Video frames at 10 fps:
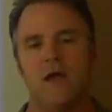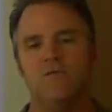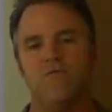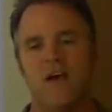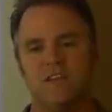
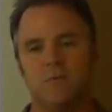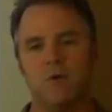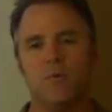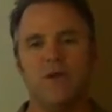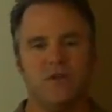
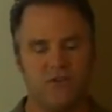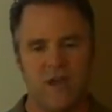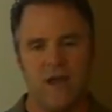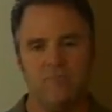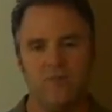Investment real
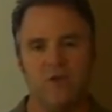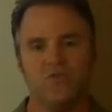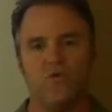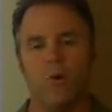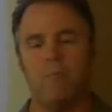estate
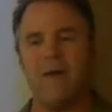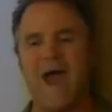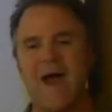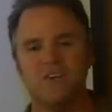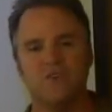is for
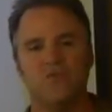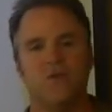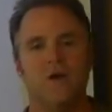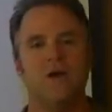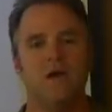
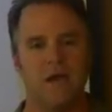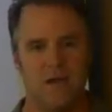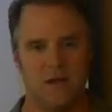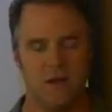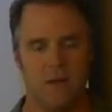passive
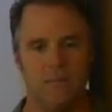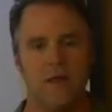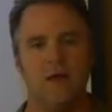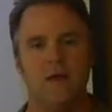income.